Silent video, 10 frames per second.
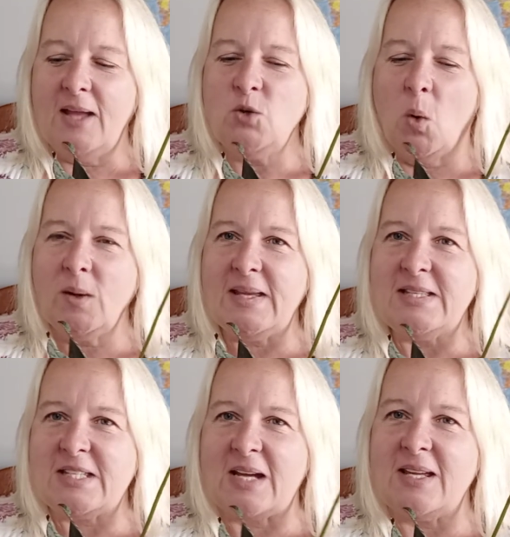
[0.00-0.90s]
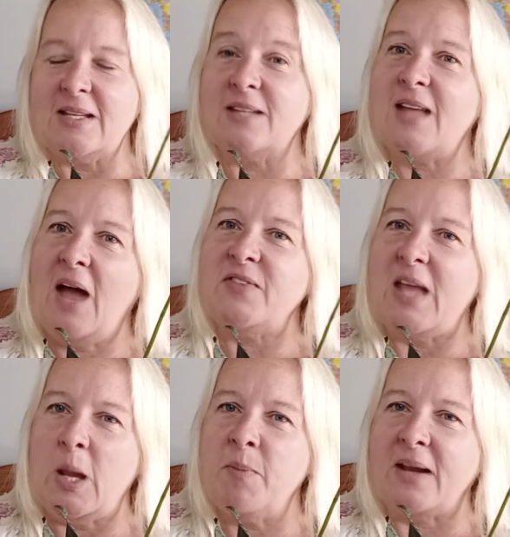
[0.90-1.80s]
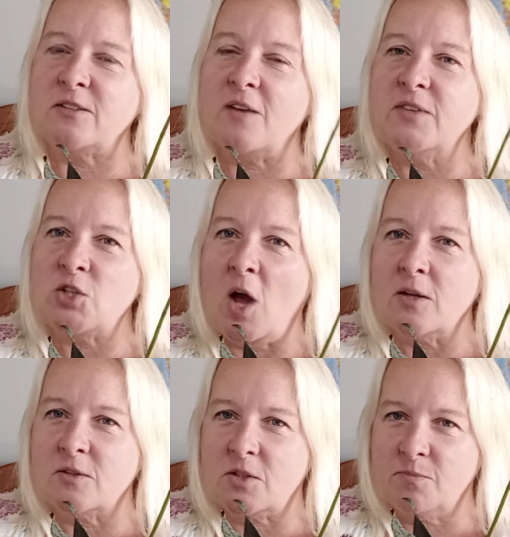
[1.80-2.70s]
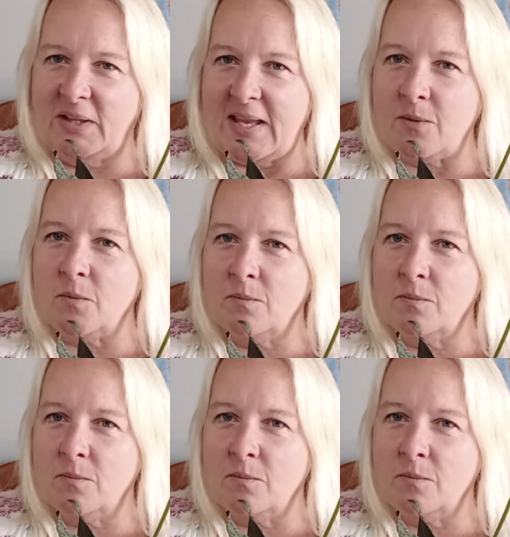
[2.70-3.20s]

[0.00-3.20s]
An orchid is at the apex of the plant.